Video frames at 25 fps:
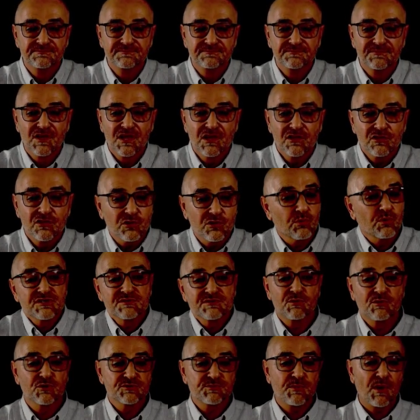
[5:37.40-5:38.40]
The world's
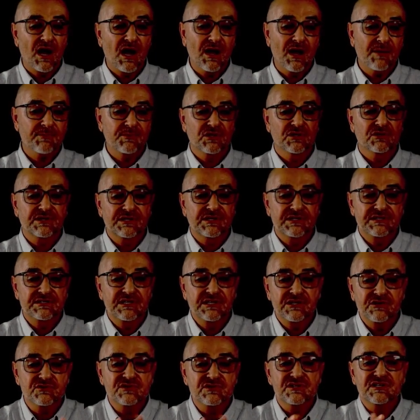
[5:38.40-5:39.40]
most popular
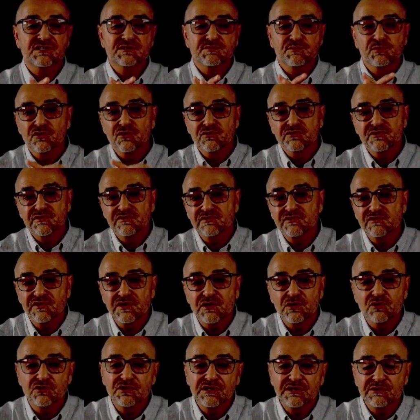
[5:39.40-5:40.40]
continuous explosives
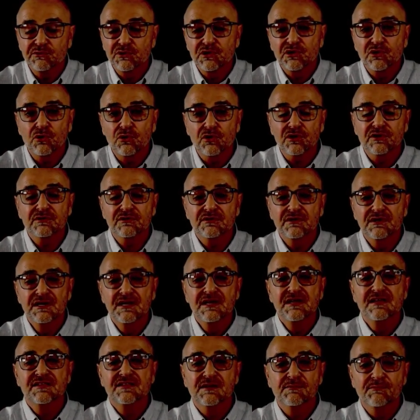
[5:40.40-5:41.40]
VOD recorder,
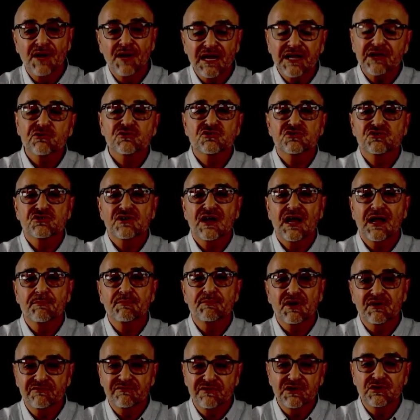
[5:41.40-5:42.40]
the MicroTrap
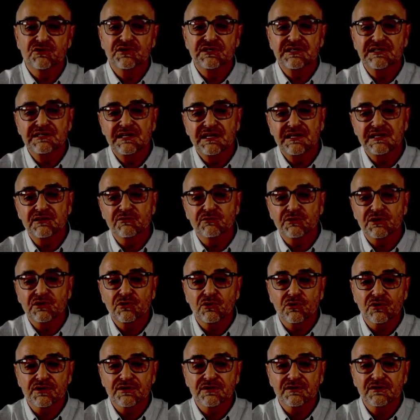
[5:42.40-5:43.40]
VOD data
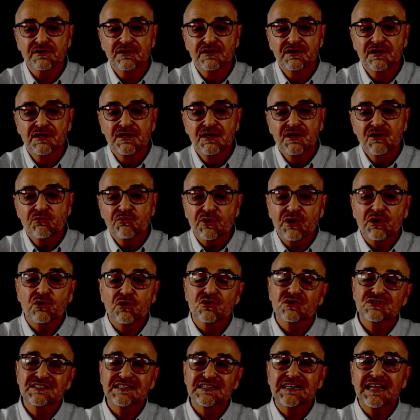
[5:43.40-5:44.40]
recorder,
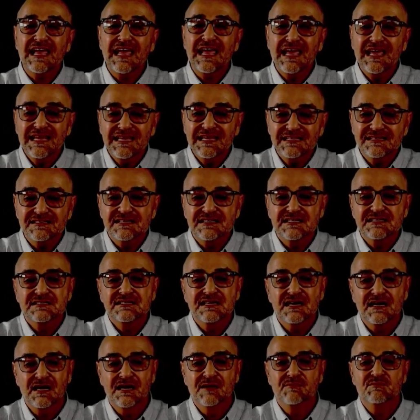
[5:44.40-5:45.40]
records at 8
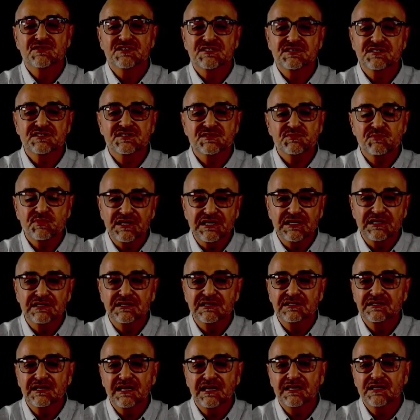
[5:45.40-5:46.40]
times the speed and
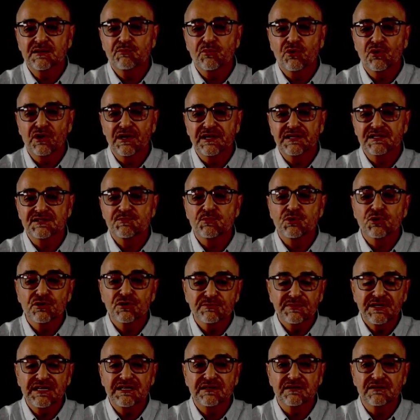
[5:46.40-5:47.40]
data points per
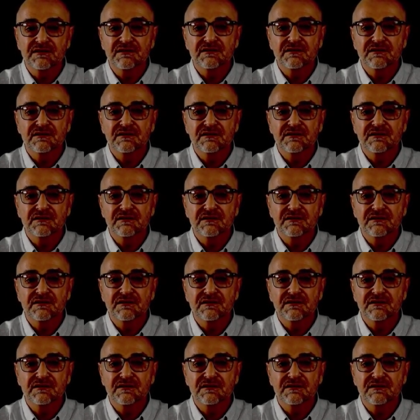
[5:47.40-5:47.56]
meter